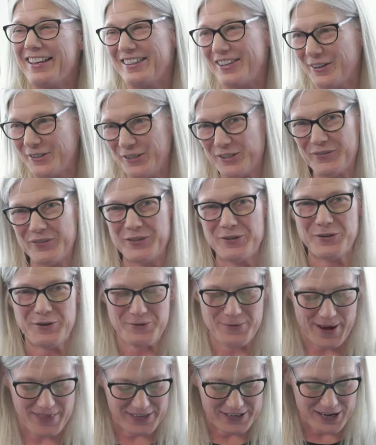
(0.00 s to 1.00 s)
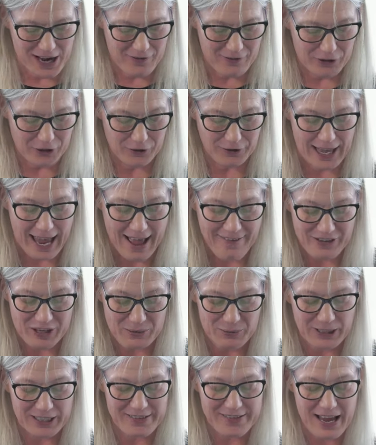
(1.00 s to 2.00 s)
Those of you who have read the novel are
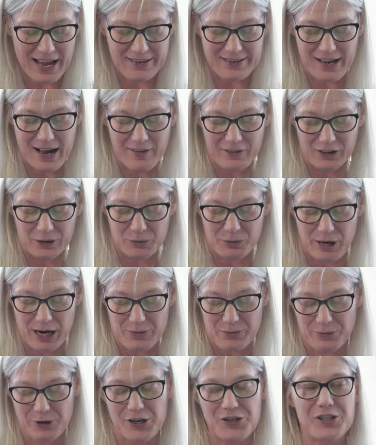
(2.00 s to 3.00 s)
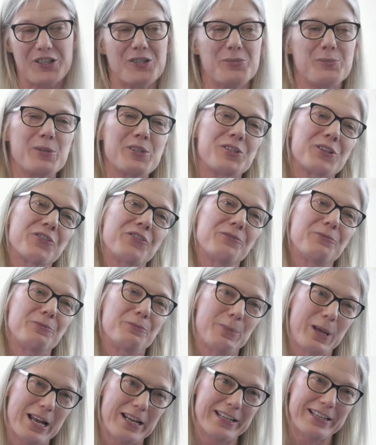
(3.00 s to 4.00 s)
laughing, but in that novel, in Pride and Prejudice, Mr.
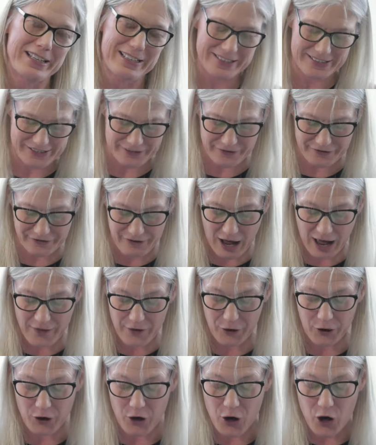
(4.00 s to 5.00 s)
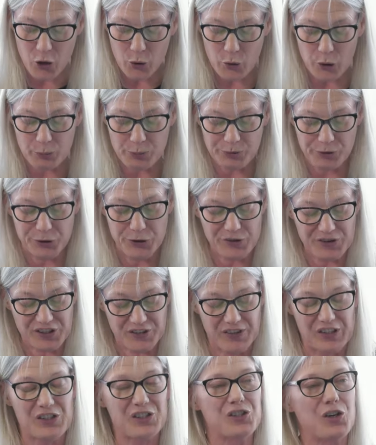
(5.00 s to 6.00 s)
Bennet is the father who approves
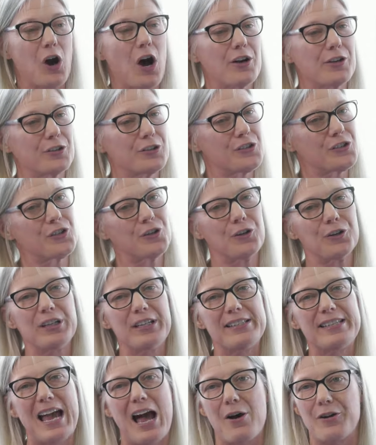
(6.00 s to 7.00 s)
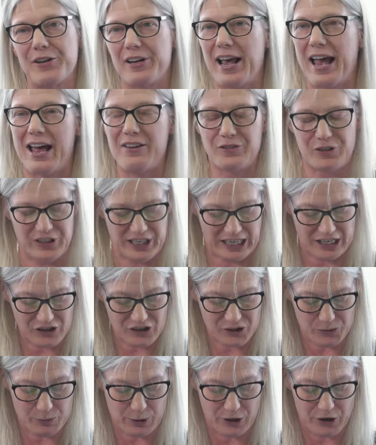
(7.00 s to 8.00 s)
of his daughter's turning down an
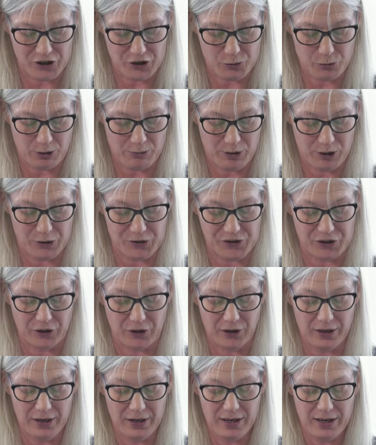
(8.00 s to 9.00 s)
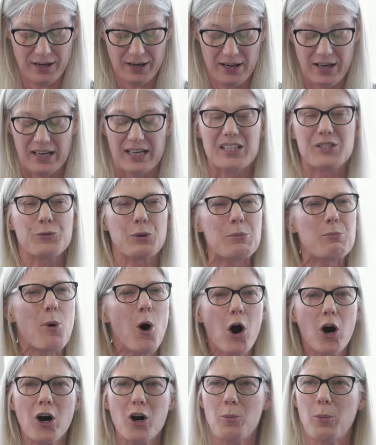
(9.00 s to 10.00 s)
advantageous marriage proposal. It's
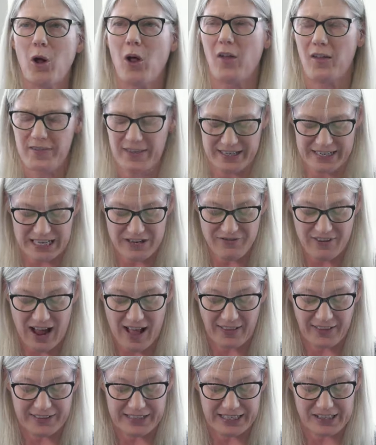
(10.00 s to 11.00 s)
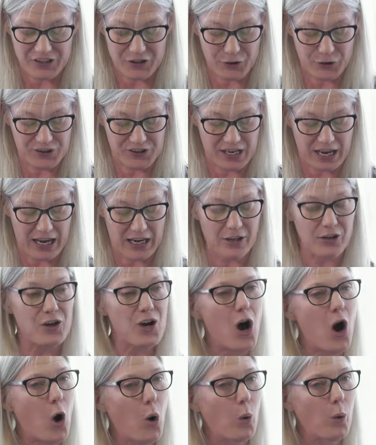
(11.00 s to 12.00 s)
remarkable that he validates her saying
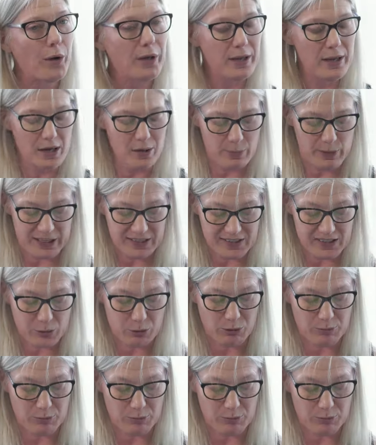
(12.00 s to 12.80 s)
no, because the